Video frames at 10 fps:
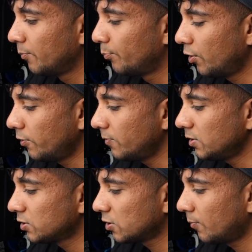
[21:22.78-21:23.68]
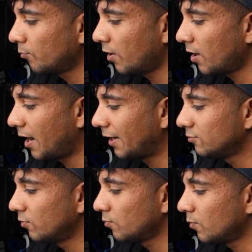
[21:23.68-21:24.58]
Put me somewhere I
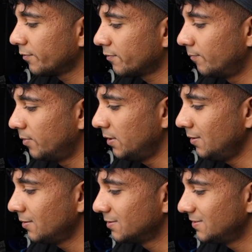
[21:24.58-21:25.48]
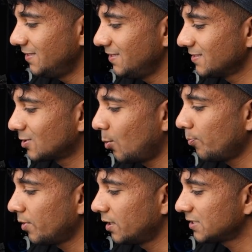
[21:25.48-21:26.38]
don't want to be. Seeing some
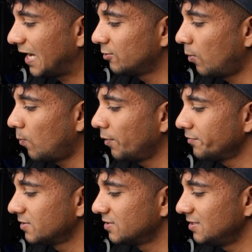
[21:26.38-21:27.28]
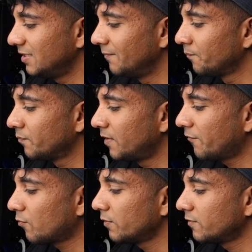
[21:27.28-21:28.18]
place I don't want to see.
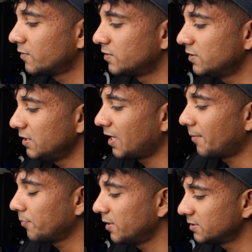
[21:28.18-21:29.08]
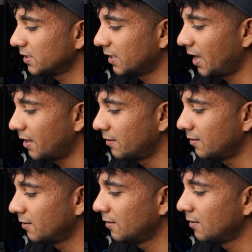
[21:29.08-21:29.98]
Never want to see that place again.
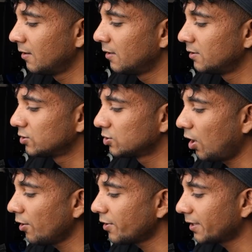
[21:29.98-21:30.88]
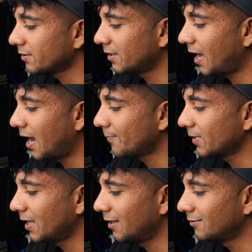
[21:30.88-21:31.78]
Saw that gap
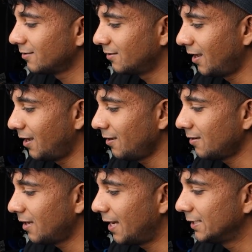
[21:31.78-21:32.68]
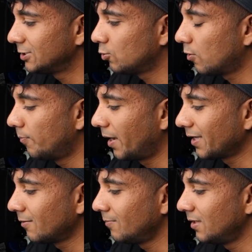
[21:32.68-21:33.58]
again today as you were
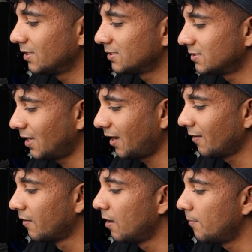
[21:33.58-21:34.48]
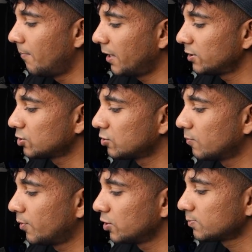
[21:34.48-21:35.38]
begging me to stay. Managed to
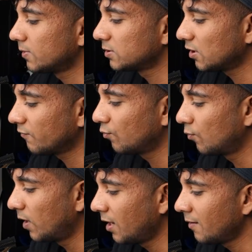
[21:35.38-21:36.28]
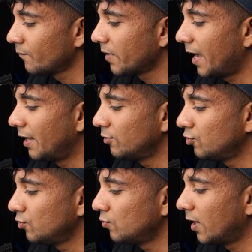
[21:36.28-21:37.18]
push myself away and
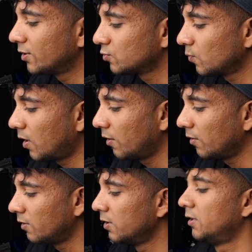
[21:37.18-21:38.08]
you as well.